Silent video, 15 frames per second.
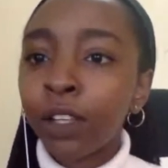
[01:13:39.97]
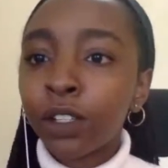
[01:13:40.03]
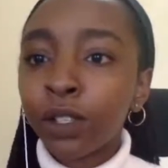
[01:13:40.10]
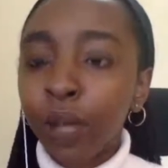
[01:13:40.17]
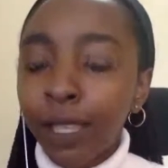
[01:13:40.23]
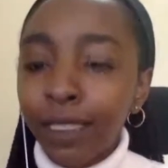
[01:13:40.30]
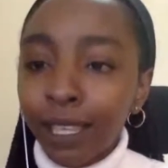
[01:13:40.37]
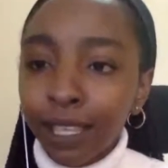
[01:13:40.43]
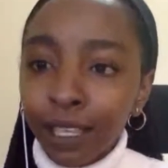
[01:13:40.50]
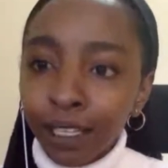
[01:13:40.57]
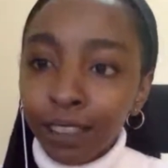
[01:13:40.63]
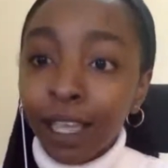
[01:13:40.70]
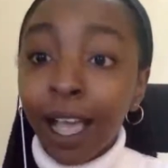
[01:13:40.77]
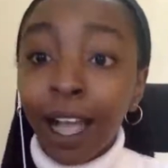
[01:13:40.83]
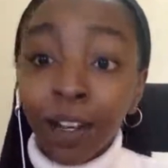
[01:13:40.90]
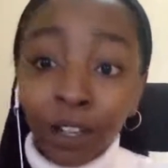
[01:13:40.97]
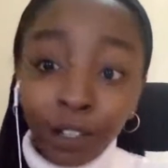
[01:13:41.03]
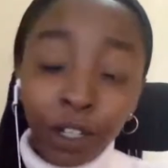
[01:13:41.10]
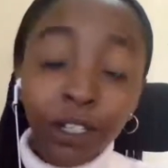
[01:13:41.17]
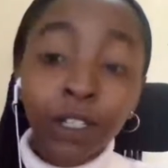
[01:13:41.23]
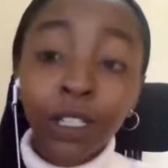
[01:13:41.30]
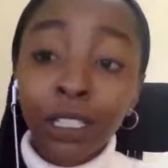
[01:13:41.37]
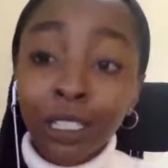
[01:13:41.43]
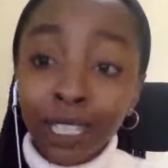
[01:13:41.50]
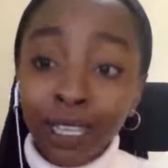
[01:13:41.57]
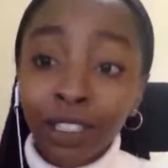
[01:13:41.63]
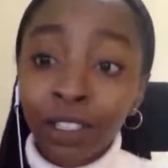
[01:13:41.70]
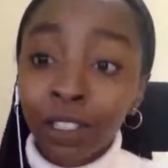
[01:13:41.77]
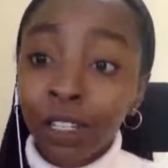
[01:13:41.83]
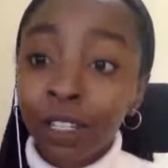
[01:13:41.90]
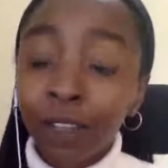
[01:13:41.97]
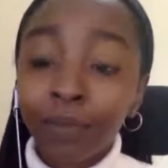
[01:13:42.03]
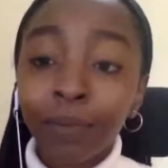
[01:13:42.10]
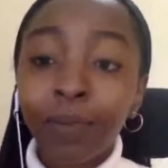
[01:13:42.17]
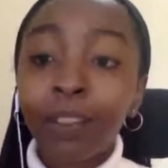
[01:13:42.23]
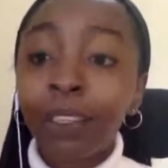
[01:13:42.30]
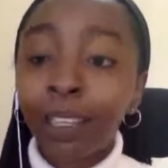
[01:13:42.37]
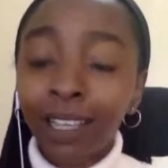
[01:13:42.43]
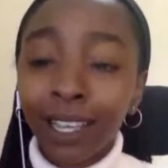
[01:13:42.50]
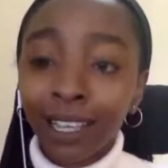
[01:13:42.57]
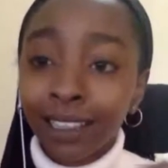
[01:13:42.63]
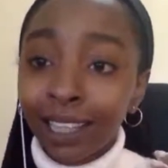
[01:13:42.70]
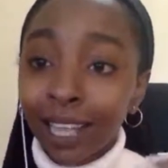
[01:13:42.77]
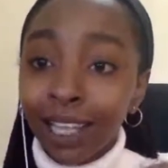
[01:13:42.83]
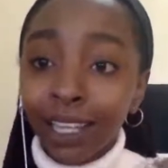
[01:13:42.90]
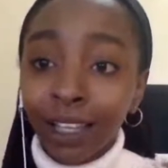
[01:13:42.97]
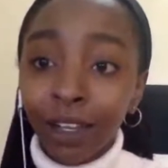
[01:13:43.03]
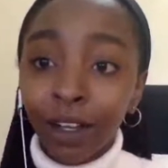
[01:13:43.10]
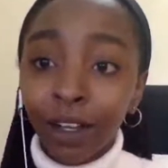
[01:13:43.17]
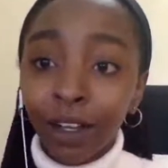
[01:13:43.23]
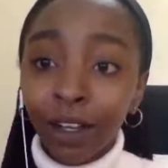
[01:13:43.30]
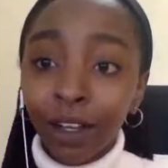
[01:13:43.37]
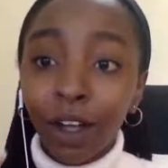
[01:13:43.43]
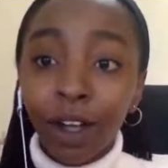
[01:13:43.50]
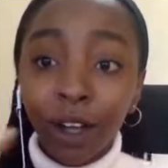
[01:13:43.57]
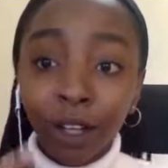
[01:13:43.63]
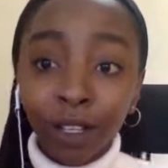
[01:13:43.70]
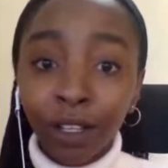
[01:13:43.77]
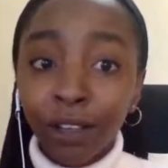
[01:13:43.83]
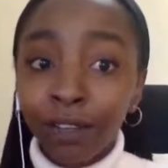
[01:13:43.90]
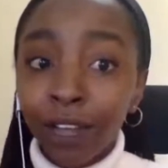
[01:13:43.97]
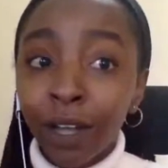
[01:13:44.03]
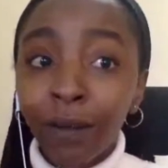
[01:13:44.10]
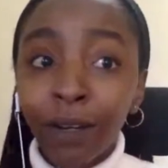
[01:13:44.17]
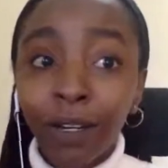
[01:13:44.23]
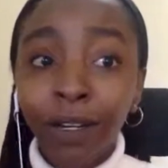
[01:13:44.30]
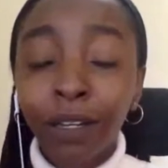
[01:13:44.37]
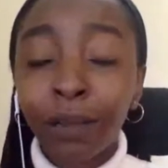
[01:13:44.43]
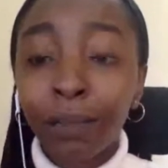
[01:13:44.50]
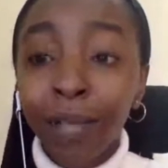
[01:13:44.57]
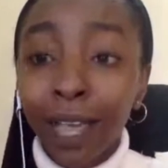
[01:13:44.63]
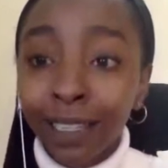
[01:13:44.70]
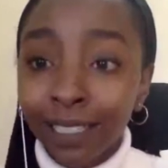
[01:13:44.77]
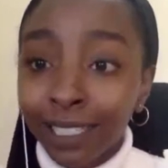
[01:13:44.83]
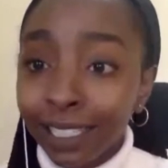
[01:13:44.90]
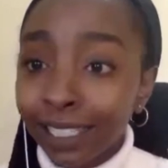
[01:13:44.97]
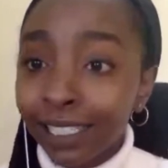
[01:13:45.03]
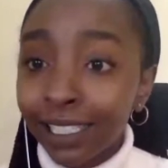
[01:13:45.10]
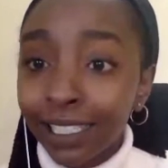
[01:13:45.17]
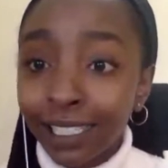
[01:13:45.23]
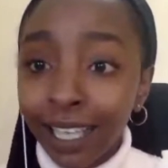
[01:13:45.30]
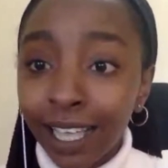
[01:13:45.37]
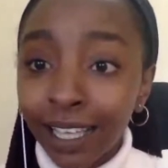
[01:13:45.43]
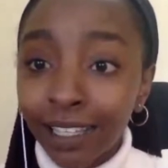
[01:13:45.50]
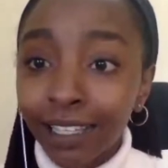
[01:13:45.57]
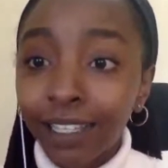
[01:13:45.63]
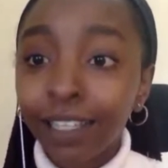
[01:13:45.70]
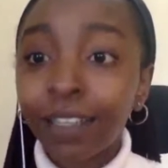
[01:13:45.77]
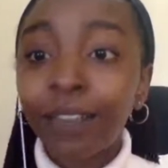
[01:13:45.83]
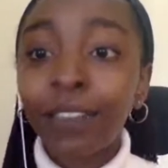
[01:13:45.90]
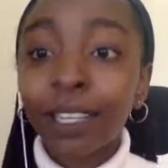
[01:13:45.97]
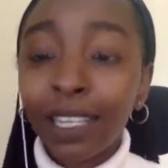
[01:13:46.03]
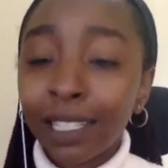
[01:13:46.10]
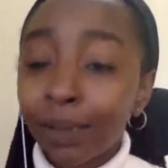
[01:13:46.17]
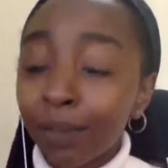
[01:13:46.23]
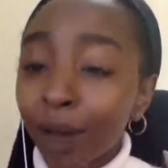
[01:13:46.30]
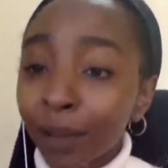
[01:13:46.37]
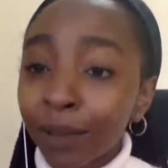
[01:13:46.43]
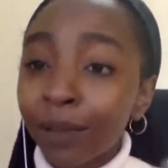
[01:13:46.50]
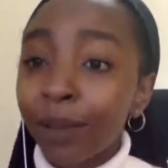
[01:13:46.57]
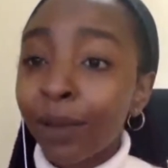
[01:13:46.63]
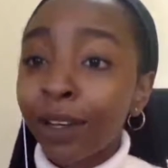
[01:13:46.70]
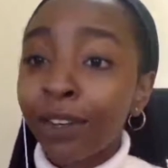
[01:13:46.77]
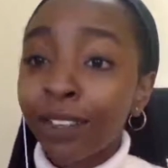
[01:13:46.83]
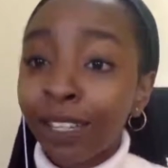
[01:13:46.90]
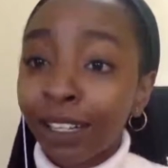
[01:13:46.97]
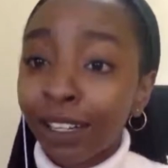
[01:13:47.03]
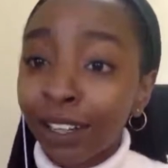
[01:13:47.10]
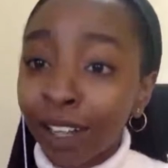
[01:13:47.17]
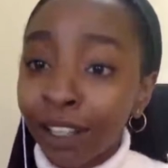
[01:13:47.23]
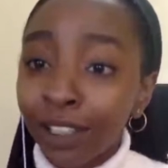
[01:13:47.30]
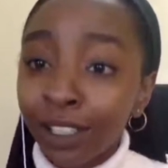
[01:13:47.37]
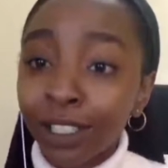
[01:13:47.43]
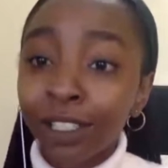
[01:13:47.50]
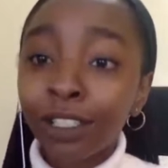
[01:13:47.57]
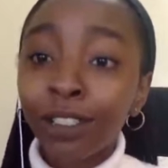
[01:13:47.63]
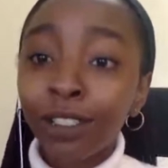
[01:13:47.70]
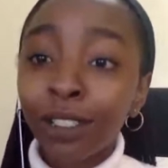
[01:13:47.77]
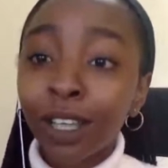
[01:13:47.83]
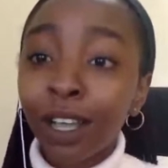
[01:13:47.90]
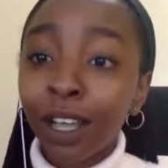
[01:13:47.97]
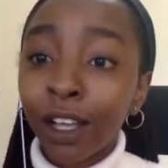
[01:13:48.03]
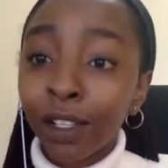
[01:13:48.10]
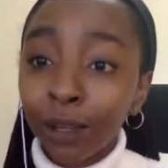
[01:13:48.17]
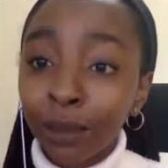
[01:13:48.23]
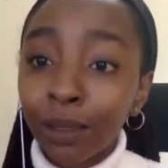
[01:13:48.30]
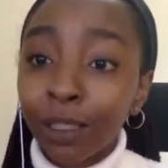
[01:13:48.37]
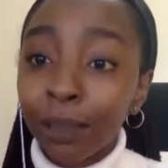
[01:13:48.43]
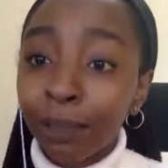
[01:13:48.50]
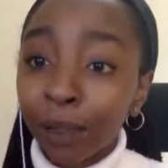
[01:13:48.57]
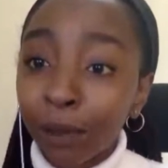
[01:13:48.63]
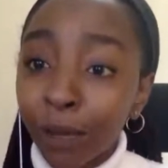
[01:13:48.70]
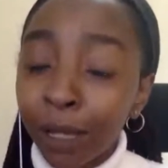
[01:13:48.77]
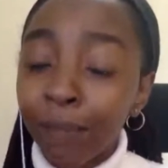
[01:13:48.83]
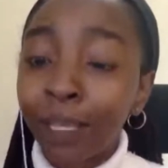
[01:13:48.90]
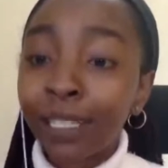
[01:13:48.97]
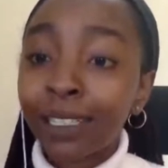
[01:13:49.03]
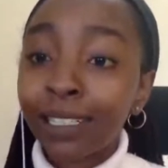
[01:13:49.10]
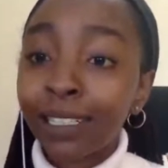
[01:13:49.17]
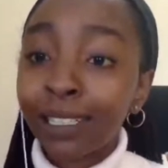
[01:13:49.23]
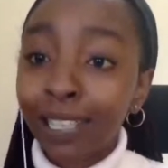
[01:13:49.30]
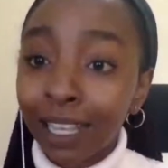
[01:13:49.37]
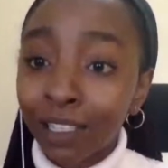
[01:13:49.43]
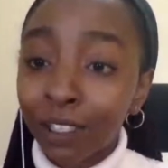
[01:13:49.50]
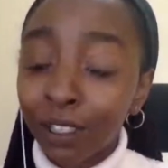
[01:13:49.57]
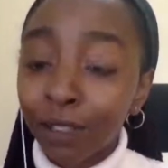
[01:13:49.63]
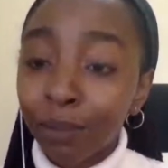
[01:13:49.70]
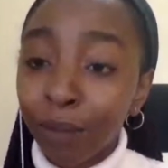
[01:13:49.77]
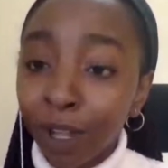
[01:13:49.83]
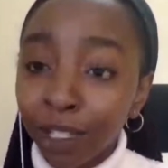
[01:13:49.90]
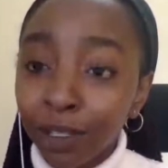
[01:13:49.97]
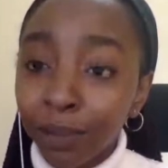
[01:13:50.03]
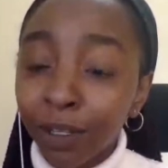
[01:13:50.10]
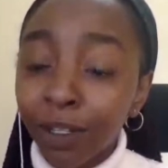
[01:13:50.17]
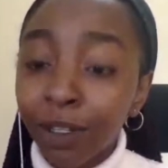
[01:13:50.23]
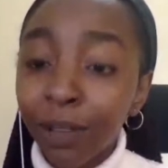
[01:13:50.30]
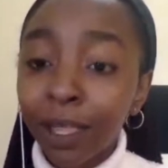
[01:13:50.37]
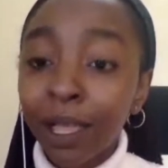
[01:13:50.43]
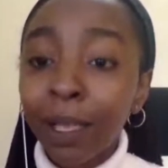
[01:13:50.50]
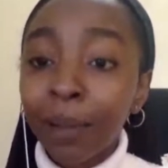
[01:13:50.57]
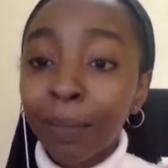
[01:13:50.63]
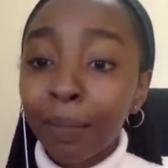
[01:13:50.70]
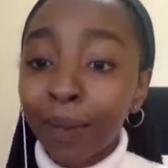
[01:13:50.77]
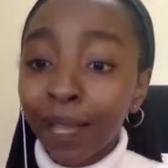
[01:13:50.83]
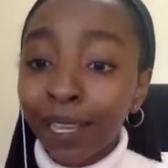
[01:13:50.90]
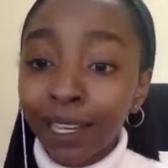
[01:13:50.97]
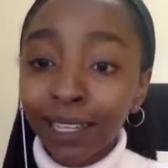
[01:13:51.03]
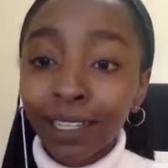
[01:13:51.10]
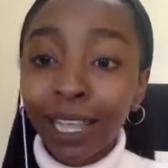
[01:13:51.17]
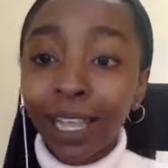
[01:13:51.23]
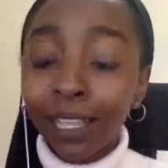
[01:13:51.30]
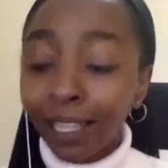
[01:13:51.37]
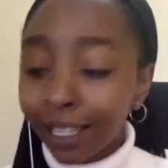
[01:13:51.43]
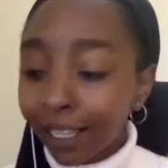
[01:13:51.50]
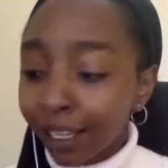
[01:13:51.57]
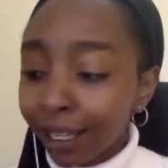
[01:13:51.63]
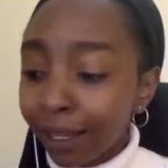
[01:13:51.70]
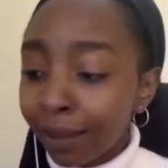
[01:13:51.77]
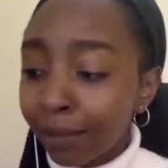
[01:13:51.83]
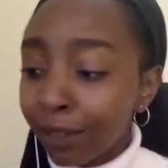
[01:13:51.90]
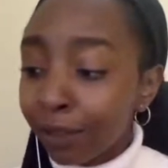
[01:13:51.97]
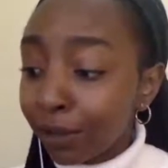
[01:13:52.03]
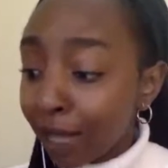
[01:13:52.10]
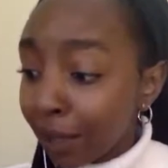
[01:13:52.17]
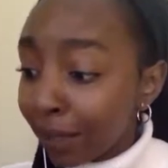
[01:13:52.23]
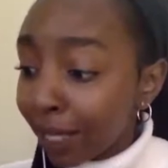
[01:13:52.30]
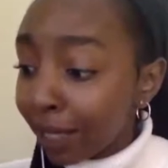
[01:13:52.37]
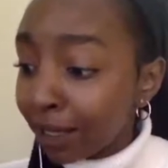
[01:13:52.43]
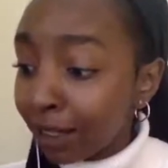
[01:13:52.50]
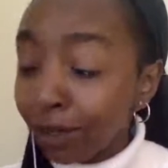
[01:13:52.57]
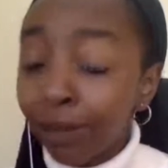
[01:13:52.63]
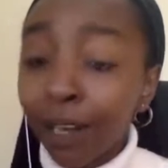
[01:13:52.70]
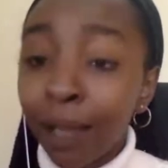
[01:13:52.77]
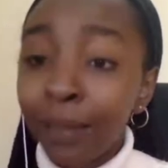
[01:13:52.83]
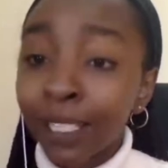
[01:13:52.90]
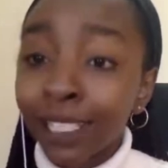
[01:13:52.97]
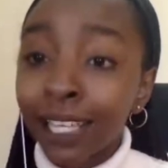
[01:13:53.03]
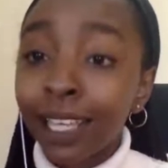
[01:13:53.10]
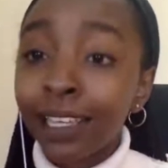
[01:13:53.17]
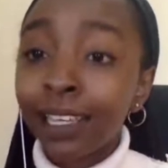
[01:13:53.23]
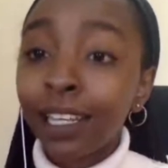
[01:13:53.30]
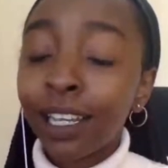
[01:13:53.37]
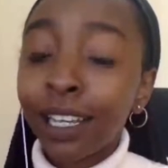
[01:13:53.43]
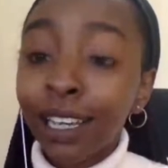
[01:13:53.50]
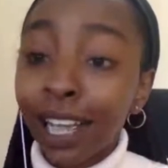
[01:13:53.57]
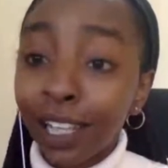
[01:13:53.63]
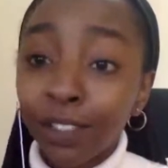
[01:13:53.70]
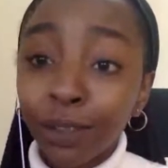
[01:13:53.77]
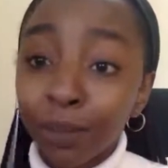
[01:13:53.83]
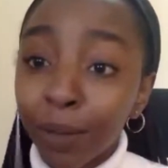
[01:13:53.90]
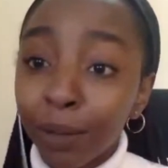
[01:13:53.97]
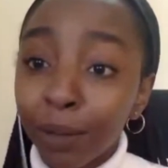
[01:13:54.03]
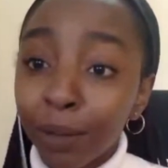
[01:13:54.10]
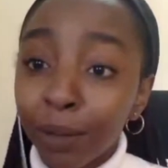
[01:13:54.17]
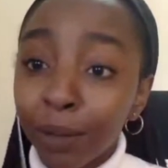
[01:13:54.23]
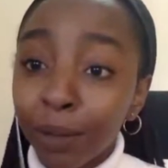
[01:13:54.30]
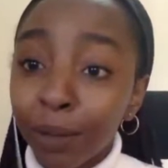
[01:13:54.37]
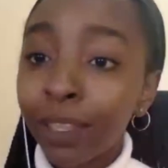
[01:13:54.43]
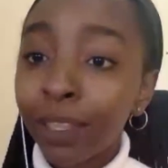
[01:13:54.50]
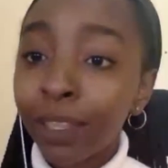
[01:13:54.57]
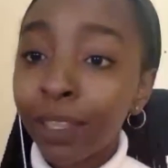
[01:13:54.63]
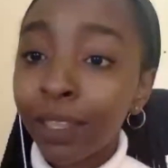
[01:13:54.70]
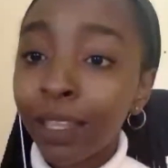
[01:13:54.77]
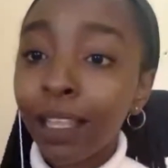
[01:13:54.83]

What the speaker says: So I think the agriculture sector, like all of our panelists said, is probably one of the largest youth employment sectors possible. But like Lulama said, it has to be profitable.